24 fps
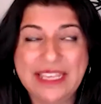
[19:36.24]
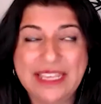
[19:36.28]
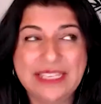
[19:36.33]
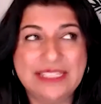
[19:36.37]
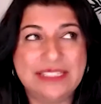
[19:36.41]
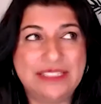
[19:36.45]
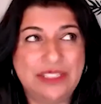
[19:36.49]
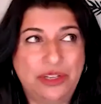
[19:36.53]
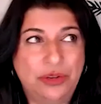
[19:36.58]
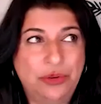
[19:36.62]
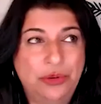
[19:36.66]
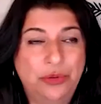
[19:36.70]

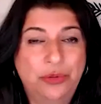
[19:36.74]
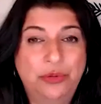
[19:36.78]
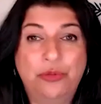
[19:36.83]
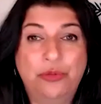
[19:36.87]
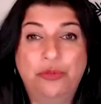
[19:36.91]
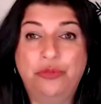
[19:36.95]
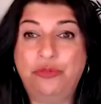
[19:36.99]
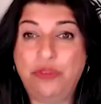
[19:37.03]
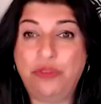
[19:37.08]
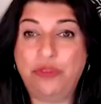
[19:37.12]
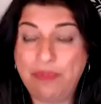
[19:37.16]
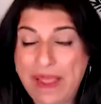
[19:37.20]
So
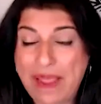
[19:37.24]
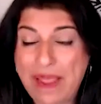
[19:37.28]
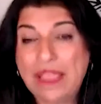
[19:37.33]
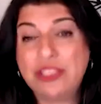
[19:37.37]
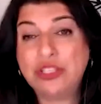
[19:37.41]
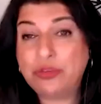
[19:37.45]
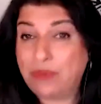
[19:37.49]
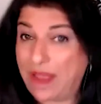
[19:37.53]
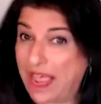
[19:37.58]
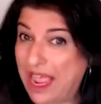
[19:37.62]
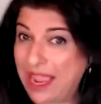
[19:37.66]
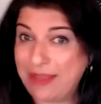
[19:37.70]
for my
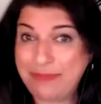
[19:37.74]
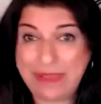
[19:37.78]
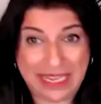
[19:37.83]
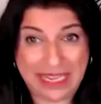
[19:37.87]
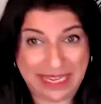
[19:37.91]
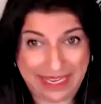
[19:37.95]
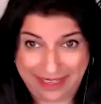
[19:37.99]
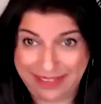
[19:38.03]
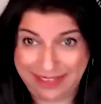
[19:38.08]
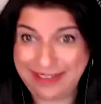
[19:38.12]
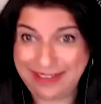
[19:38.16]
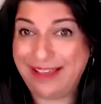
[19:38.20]
so I'm
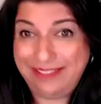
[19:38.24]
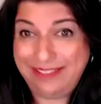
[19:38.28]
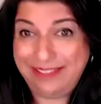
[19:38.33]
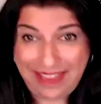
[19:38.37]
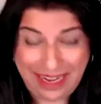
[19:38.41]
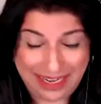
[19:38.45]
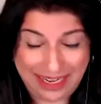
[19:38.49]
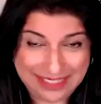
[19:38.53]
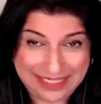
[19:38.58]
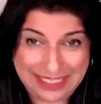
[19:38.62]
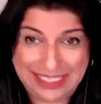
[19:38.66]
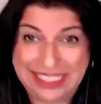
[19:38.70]
in a
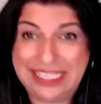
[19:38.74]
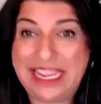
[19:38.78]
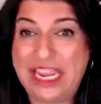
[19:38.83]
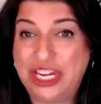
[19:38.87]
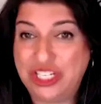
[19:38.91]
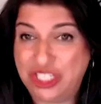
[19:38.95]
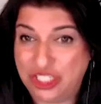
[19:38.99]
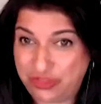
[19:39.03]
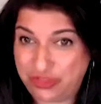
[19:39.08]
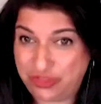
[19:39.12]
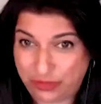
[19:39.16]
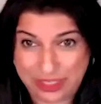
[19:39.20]
lot of
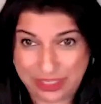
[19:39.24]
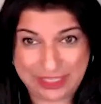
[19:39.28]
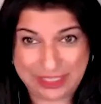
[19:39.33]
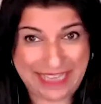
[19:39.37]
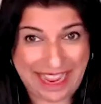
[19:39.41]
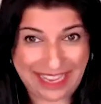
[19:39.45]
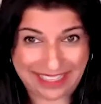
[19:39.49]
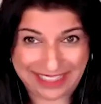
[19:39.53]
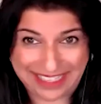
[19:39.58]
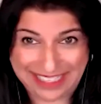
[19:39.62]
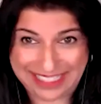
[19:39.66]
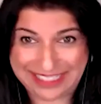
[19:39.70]
syndications for
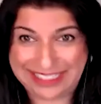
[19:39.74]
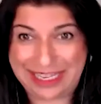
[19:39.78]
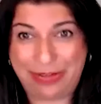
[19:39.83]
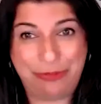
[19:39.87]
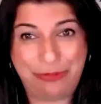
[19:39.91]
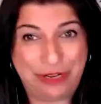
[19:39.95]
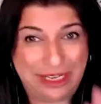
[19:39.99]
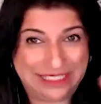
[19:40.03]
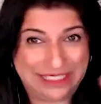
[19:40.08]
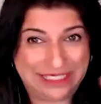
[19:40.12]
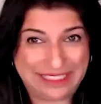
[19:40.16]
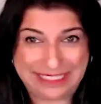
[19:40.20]
exactly the same
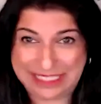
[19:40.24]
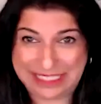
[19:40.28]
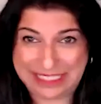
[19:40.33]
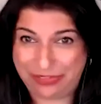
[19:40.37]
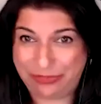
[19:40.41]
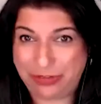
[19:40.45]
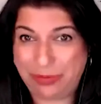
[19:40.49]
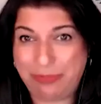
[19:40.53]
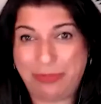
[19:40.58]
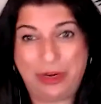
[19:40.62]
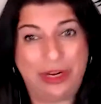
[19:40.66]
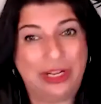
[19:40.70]
reasons,
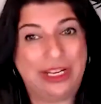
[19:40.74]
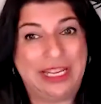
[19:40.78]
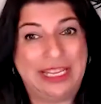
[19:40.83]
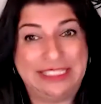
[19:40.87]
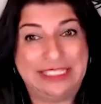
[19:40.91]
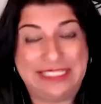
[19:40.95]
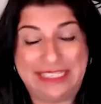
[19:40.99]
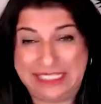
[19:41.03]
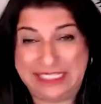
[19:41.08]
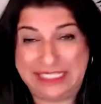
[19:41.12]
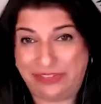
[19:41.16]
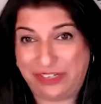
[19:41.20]
different
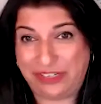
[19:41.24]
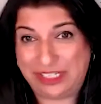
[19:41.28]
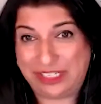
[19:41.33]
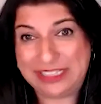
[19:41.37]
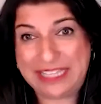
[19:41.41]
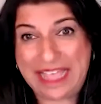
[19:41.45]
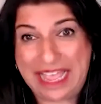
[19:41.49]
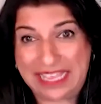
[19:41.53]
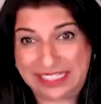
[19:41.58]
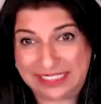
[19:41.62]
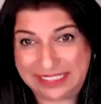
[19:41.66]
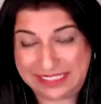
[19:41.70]
markets and different
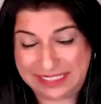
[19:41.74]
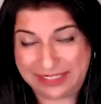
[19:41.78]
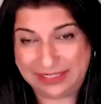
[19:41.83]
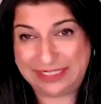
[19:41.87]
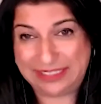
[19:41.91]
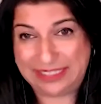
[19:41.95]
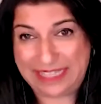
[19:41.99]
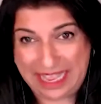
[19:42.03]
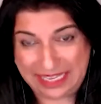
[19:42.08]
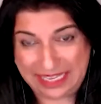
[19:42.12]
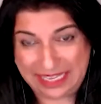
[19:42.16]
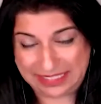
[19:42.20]
class yeah.
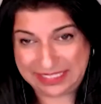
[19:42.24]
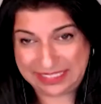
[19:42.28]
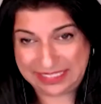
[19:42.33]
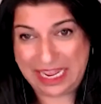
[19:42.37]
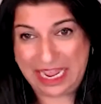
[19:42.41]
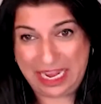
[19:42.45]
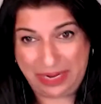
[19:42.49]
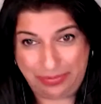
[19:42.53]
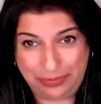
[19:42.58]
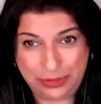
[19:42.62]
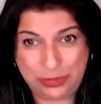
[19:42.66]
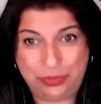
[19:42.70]
class
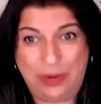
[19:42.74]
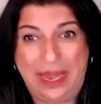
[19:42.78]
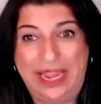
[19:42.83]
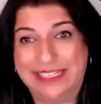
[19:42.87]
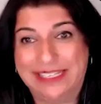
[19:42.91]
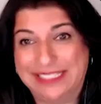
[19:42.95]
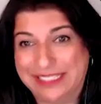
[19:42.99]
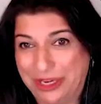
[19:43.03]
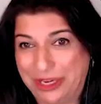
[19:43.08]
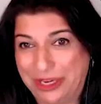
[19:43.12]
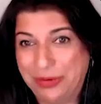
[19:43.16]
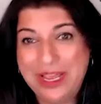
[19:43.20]
types, right?
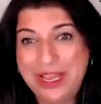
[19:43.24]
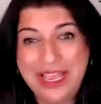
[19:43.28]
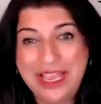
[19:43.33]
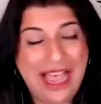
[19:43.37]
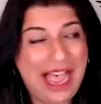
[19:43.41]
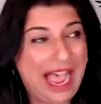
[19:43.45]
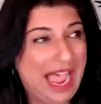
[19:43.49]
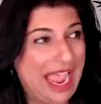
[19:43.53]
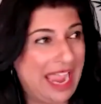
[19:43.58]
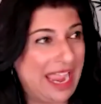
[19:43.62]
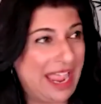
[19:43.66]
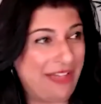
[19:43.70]
So
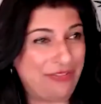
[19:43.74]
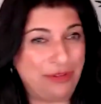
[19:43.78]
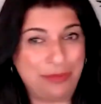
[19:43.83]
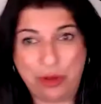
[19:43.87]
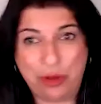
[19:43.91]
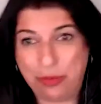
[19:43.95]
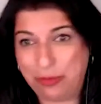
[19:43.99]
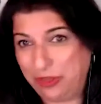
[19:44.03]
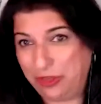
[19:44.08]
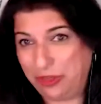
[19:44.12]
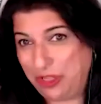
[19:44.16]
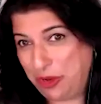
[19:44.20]
I have a
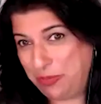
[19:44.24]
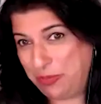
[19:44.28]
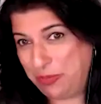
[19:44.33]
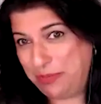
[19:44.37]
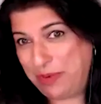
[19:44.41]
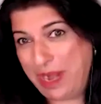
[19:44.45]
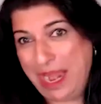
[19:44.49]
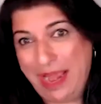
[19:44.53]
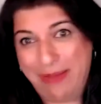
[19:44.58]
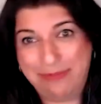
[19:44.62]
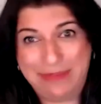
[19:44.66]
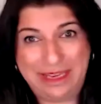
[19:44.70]
mobile home.
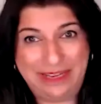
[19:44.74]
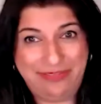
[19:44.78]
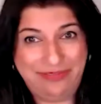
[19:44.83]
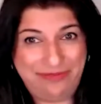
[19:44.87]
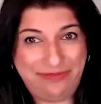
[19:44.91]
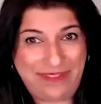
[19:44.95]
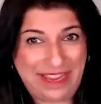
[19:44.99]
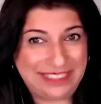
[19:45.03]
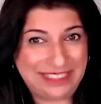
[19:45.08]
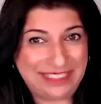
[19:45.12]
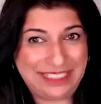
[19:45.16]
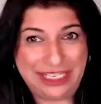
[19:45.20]
I'm
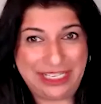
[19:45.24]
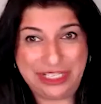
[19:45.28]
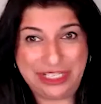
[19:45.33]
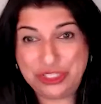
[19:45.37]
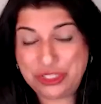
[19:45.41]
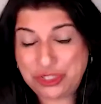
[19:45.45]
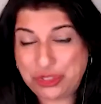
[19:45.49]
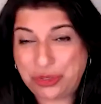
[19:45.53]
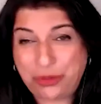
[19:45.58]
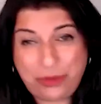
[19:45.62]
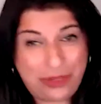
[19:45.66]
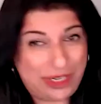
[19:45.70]
invested in
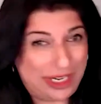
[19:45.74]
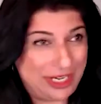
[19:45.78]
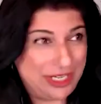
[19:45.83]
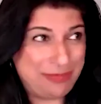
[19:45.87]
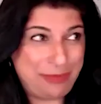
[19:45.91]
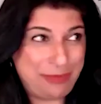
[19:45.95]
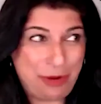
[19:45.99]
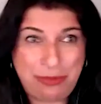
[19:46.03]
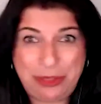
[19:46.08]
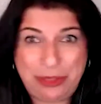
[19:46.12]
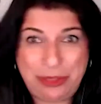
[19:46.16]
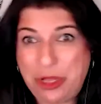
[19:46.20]
storage,
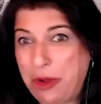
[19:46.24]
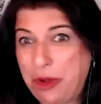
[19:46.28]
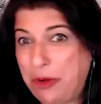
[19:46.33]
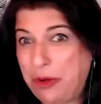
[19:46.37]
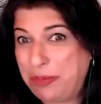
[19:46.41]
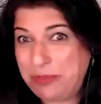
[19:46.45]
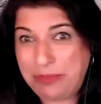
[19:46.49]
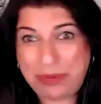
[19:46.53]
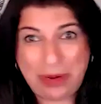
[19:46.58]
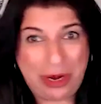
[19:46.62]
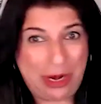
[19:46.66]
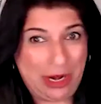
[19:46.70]
mobile
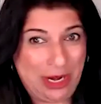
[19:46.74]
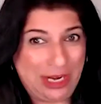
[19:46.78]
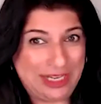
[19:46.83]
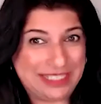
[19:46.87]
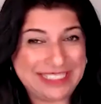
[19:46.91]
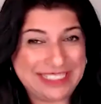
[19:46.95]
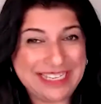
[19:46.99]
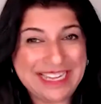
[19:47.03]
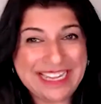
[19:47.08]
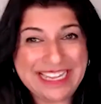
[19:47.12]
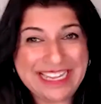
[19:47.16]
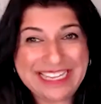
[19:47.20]
home parks,
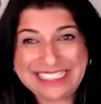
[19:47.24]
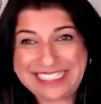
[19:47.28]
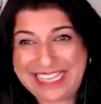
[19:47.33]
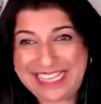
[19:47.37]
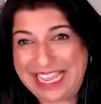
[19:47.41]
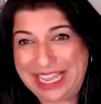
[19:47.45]
yeah.